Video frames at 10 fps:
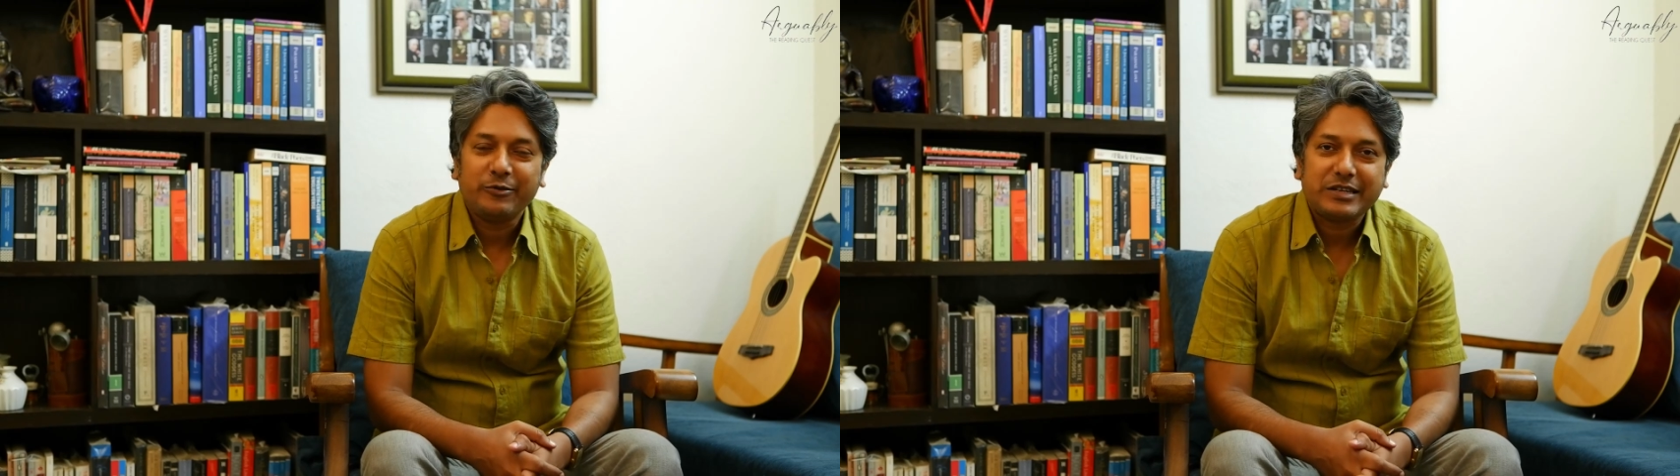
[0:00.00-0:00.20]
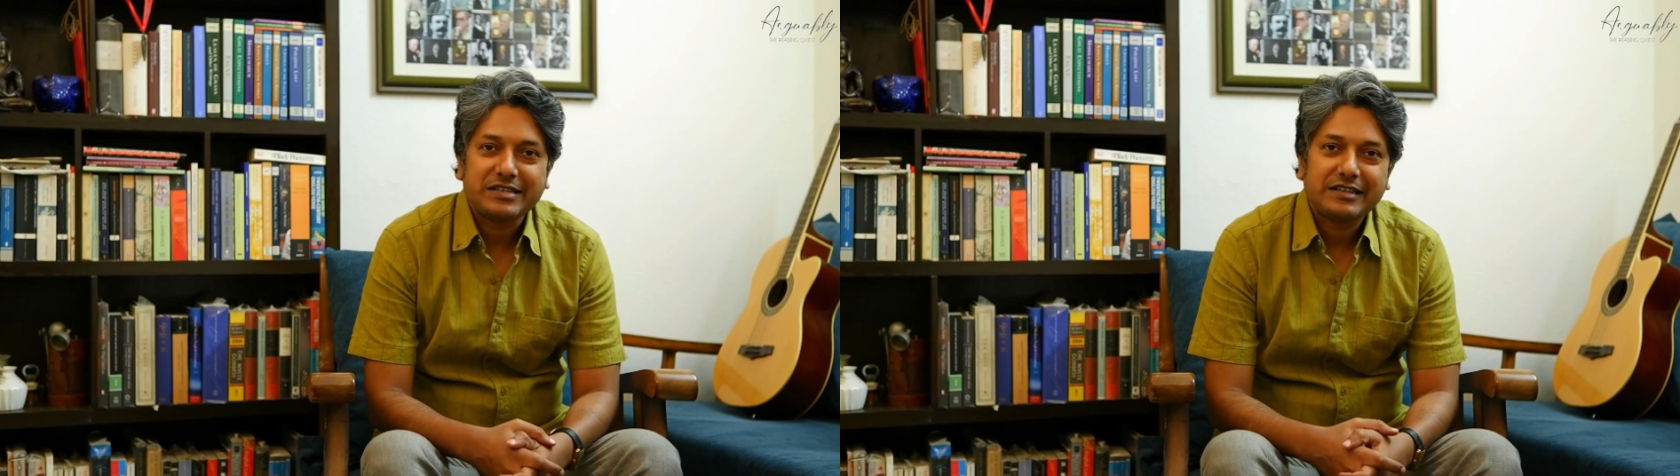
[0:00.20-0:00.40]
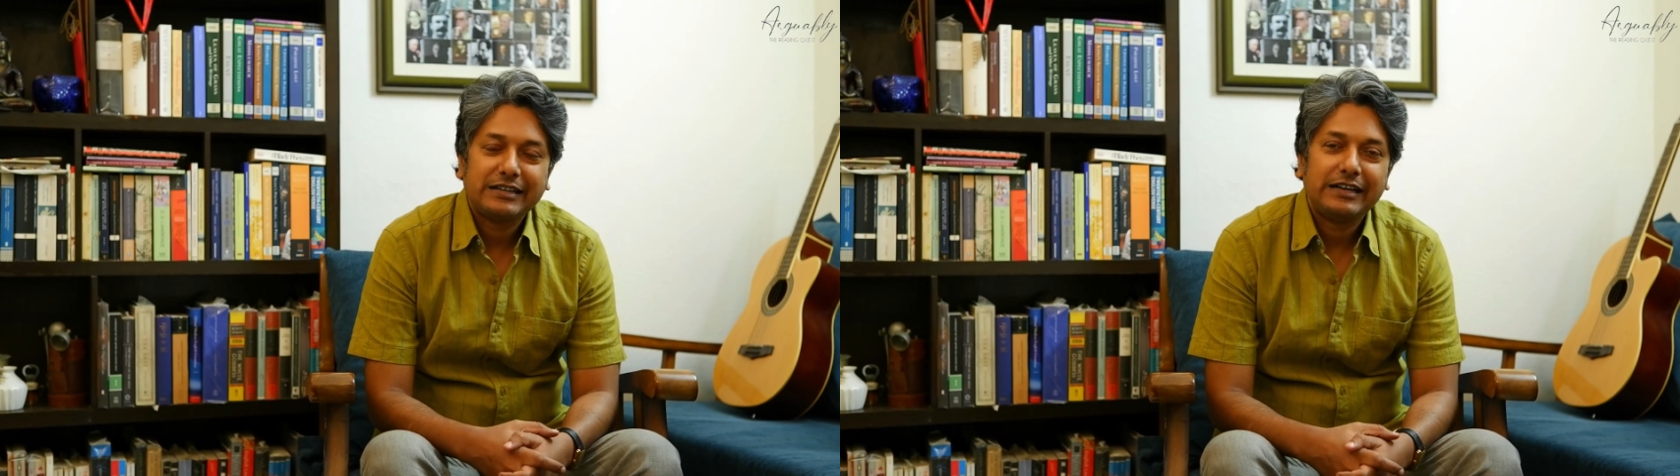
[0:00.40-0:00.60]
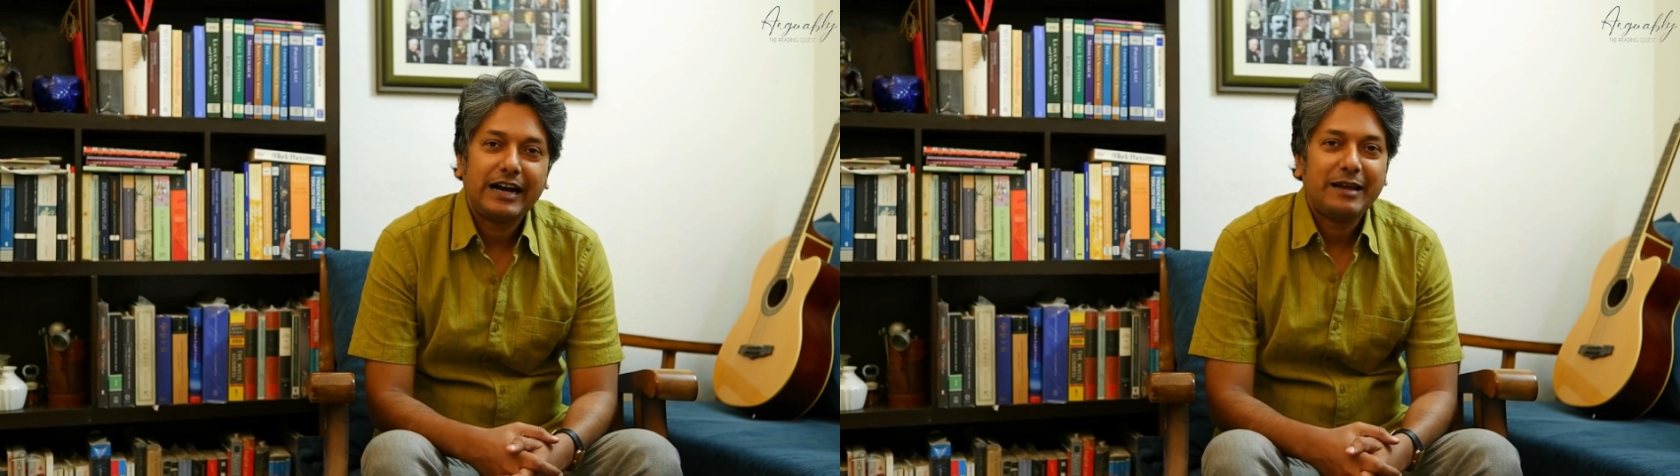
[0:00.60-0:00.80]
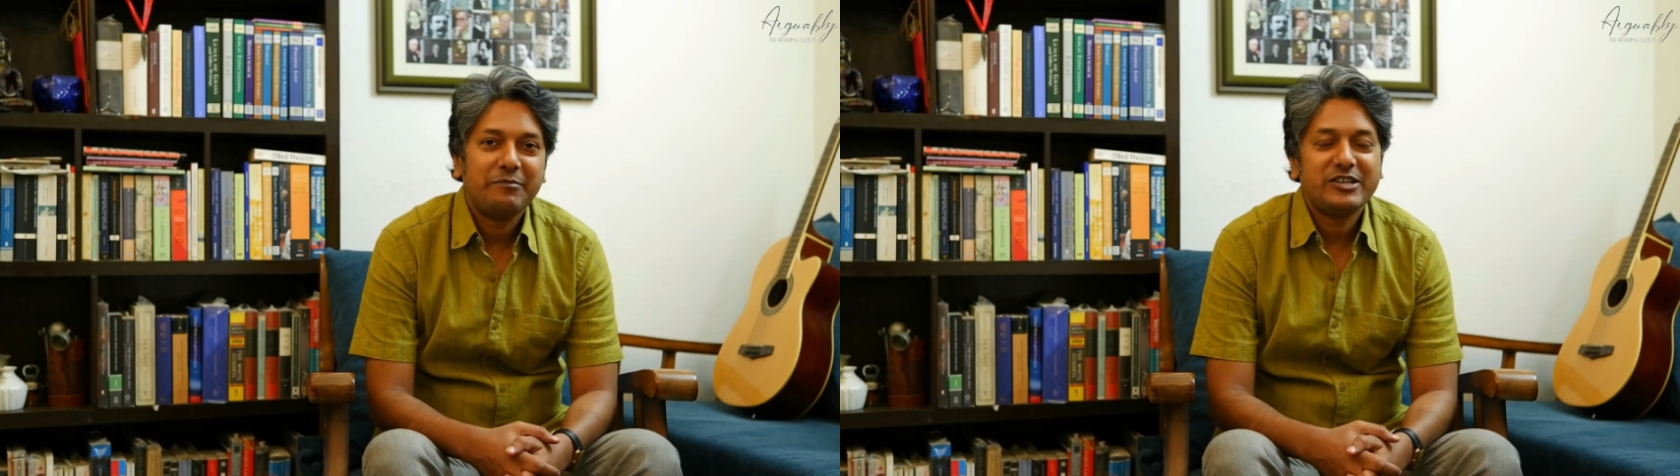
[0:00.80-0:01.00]
Quest.
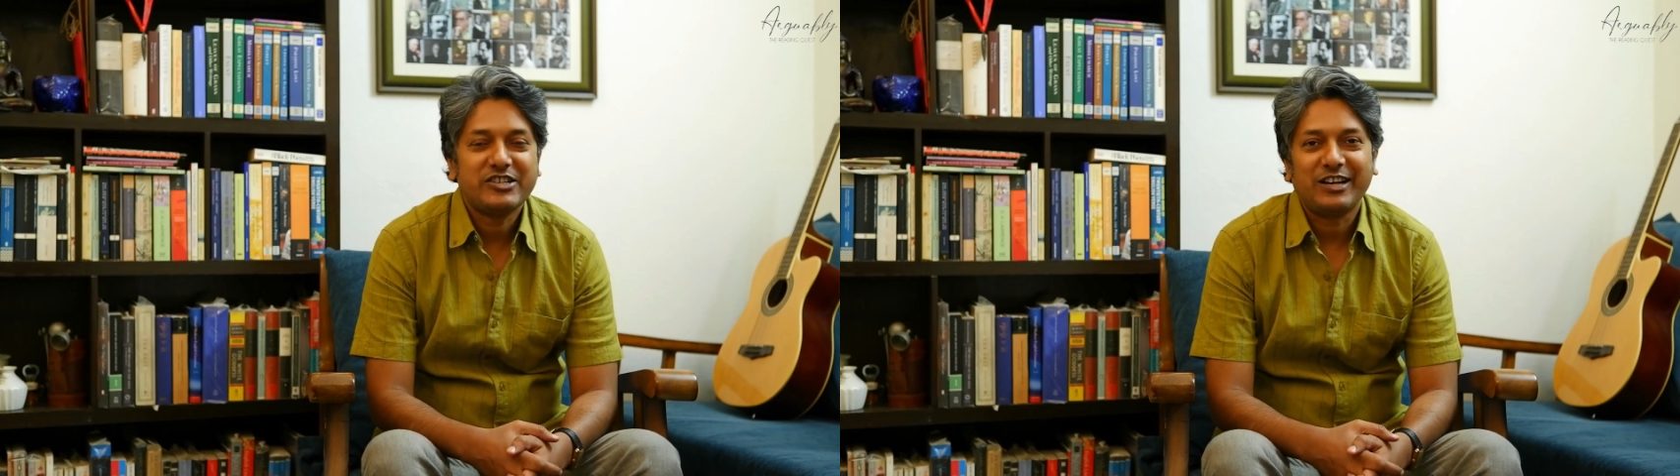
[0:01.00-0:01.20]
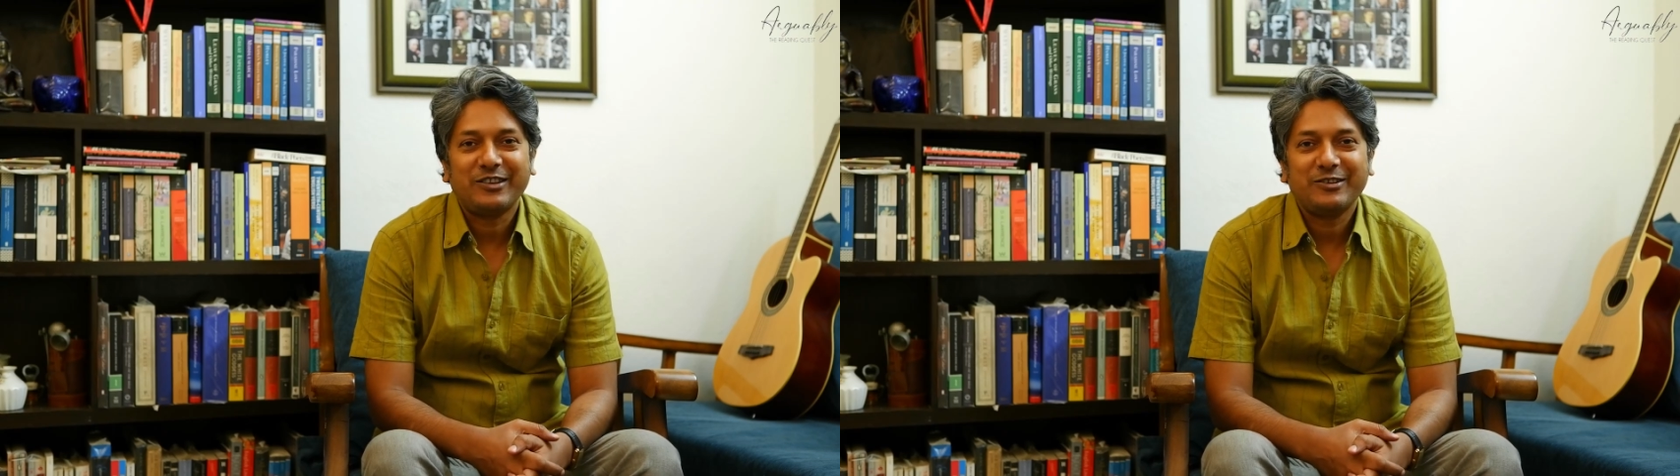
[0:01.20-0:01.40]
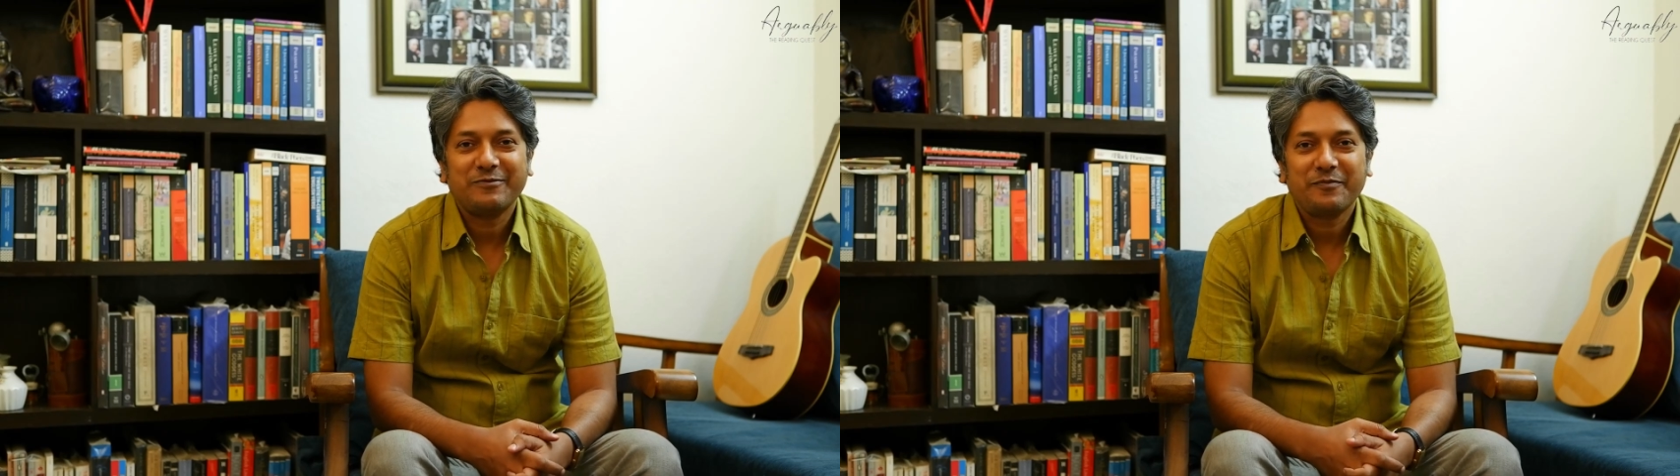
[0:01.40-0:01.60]
I am Nishant.